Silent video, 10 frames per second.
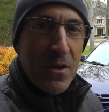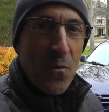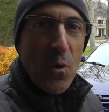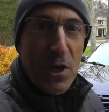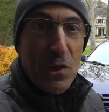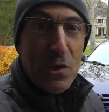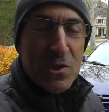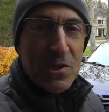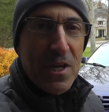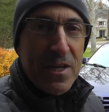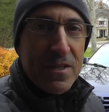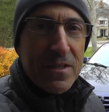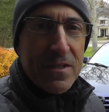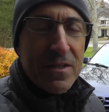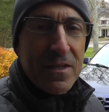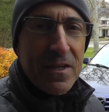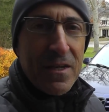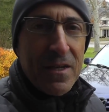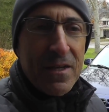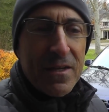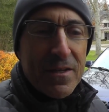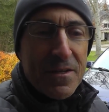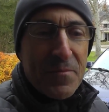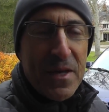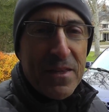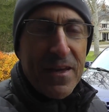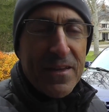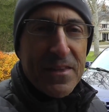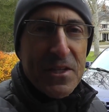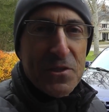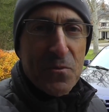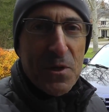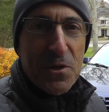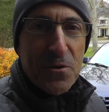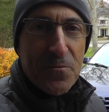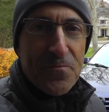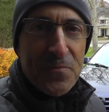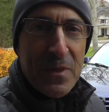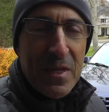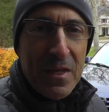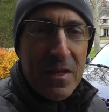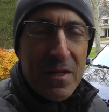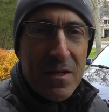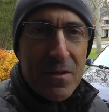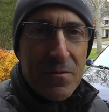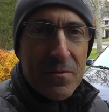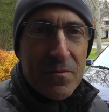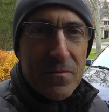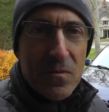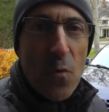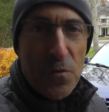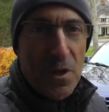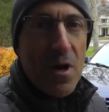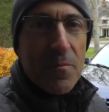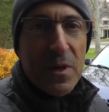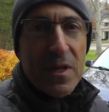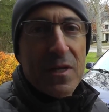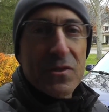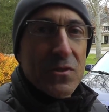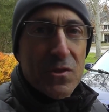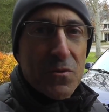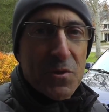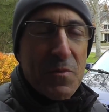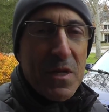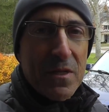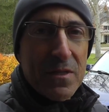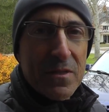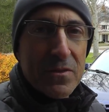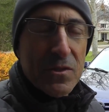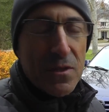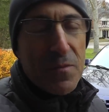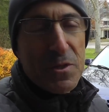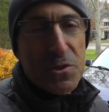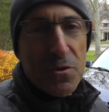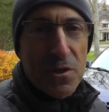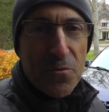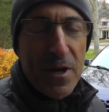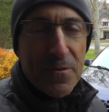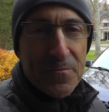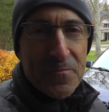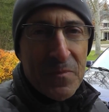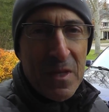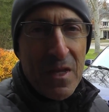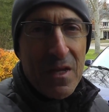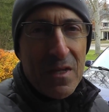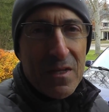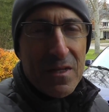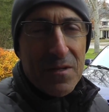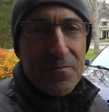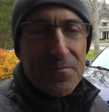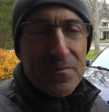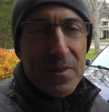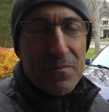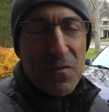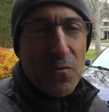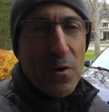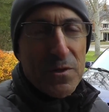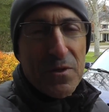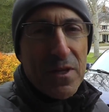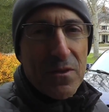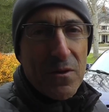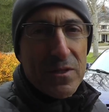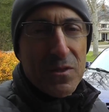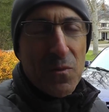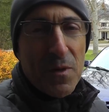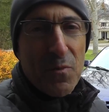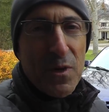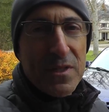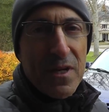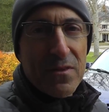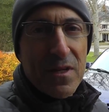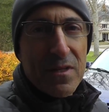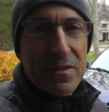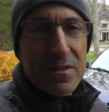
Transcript: what it looks like, at least when you're over the hump, I guess, so to speak. So let me show you around. Before I do that, though, I did want to point out that